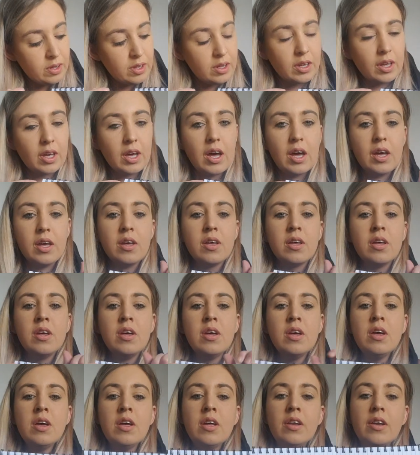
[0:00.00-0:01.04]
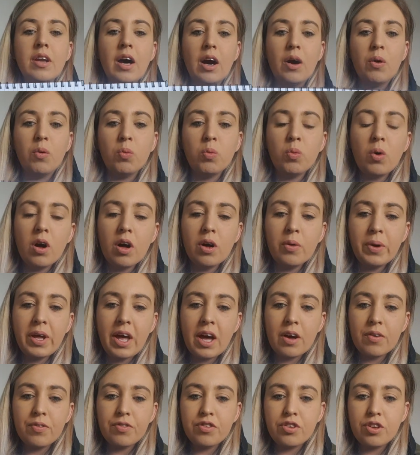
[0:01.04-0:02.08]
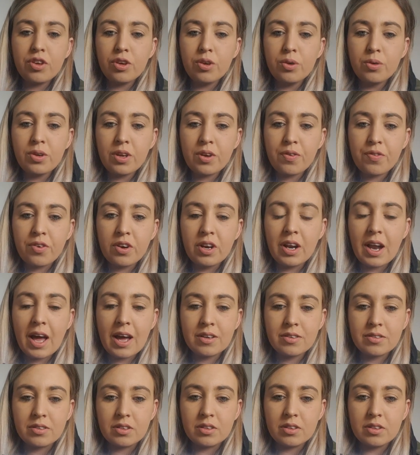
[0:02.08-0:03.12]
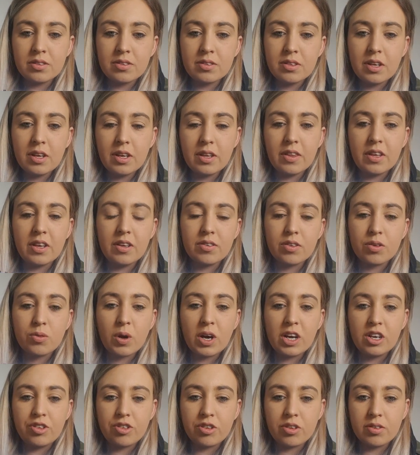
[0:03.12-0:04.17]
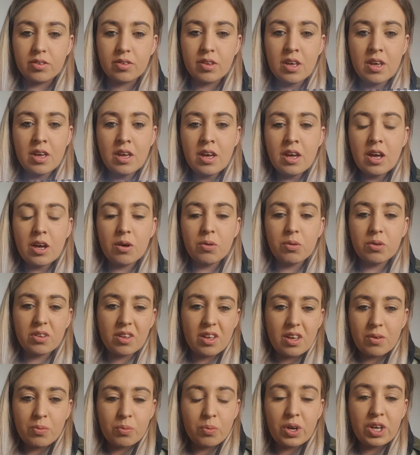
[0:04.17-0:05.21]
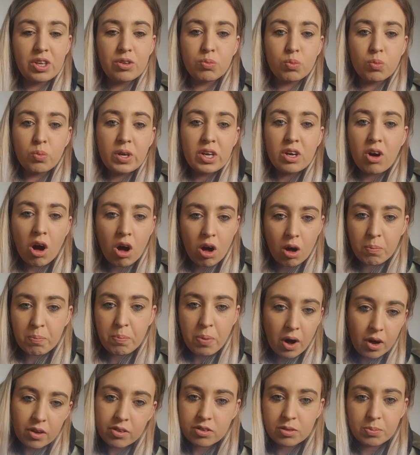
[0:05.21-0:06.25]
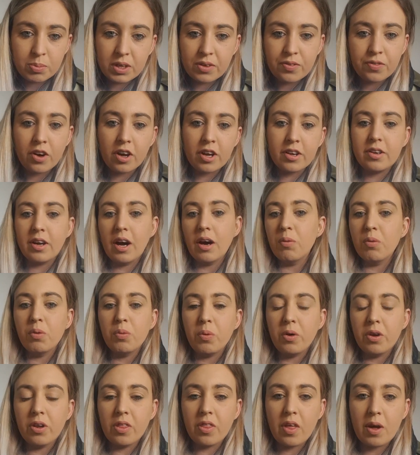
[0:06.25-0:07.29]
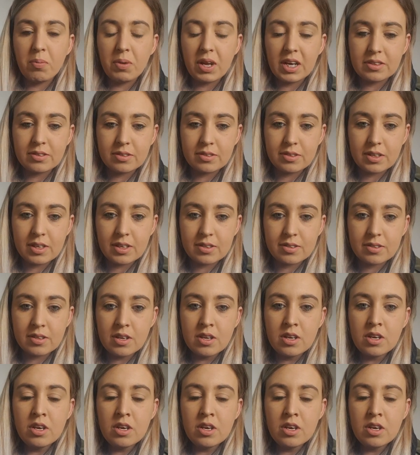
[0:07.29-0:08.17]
Okay, now while we have two different letters in these equations, we can't possibly find out what one of them letters is.